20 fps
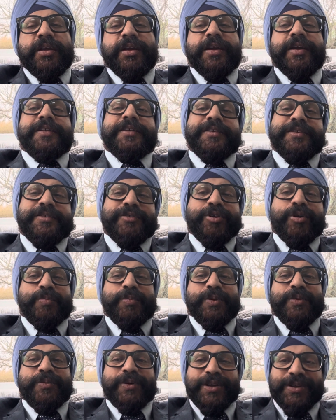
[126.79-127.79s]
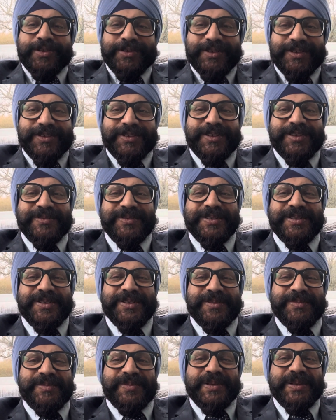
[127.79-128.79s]
and this topic was discussed with
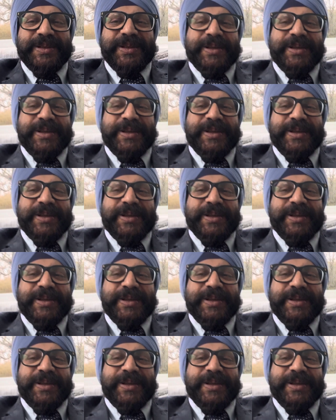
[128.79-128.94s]
him.